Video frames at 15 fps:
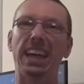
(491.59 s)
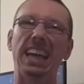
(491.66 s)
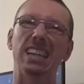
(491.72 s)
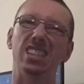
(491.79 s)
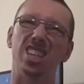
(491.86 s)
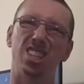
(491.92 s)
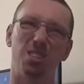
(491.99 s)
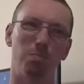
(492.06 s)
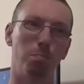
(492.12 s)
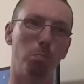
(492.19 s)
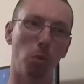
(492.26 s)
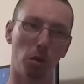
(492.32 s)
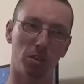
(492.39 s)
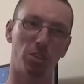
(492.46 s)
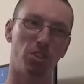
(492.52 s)
His
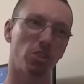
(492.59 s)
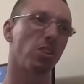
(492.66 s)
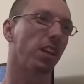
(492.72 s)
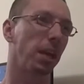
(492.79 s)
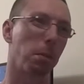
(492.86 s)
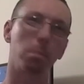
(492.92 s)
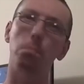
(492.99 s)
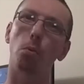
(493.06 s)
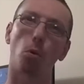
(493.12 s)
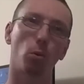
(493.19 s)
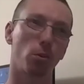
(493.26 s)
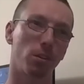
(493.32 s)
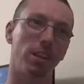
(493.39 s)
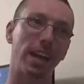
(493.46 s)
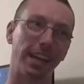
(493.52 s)
books are like
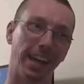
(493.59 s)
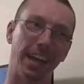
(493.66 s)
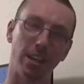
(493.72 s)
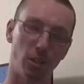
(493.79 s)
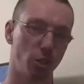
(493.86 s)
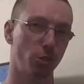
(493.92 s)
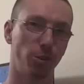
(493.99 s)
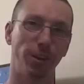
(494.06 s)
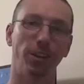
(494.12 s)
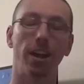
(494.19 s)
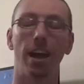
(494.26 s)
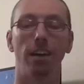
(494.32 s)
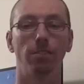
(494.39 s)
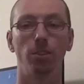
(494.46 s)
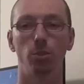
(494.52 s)
borderline history
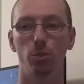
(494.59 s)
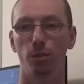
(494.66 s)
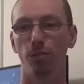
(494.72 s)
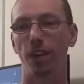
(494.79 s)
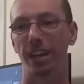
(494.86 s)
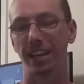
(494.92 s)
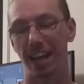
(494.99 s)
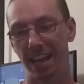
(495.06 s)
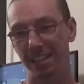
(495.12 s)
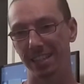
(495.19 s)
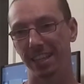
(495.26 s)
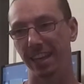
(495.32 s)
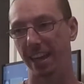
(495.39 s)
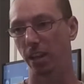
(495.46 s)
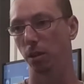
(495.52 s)
novels with
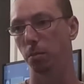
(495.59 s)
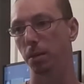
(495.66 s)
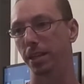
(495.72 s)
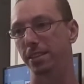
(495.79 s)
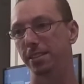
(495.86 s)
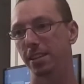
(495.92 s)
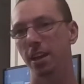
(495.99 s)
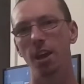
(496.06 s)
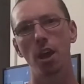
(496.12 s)
fantastic elements.